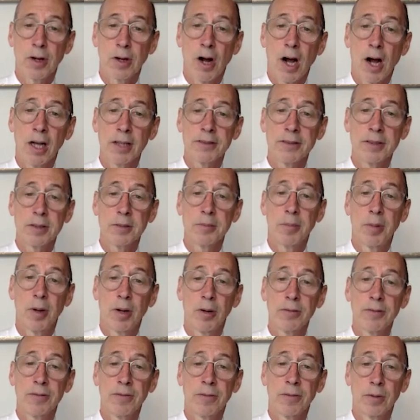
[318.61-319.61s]
causing
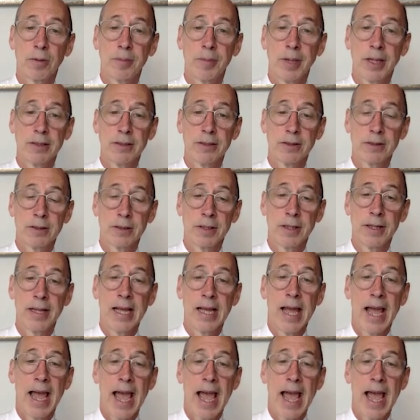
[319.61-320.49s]
bone formation